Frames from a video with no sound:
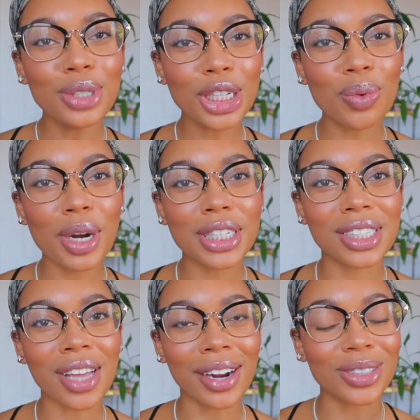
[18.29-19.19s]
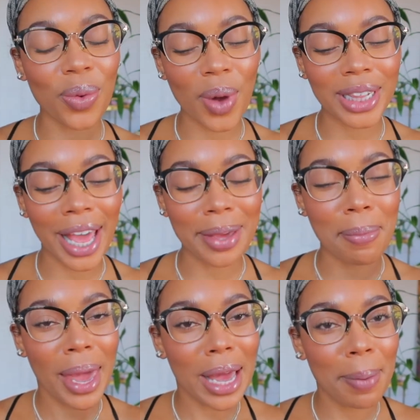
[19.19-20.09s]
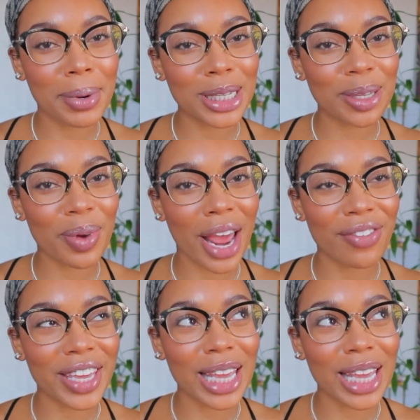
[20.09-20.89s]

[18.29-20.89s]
You said you wanted to start doing like makeup looks or whatever.